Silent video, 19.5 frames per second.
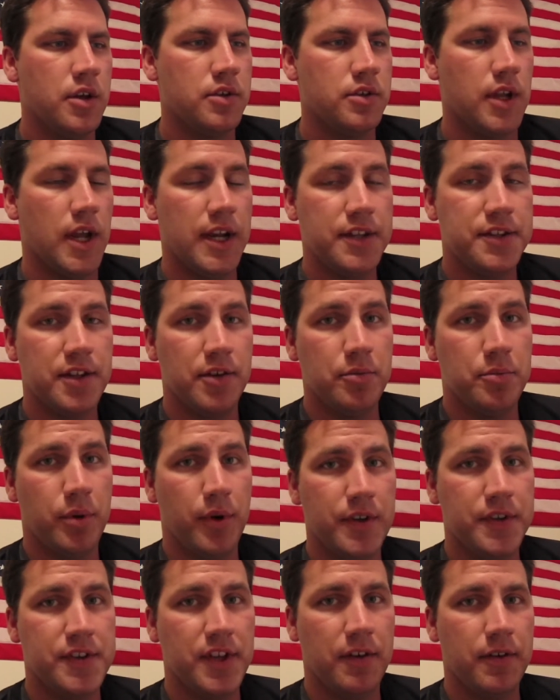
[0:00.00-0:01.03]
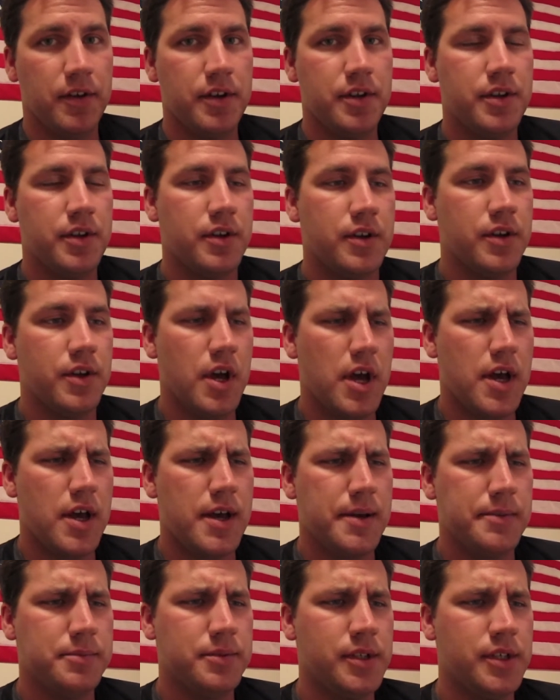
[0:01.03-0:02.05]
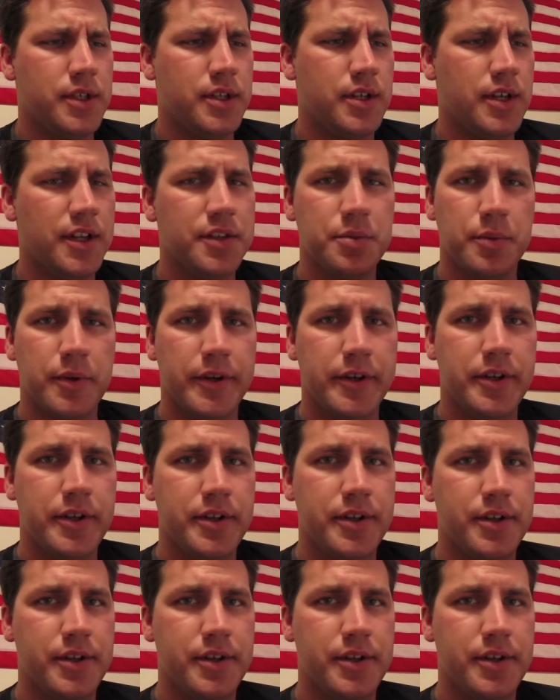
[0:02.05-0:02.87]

Ninety-seven point seven. Um, that's weird.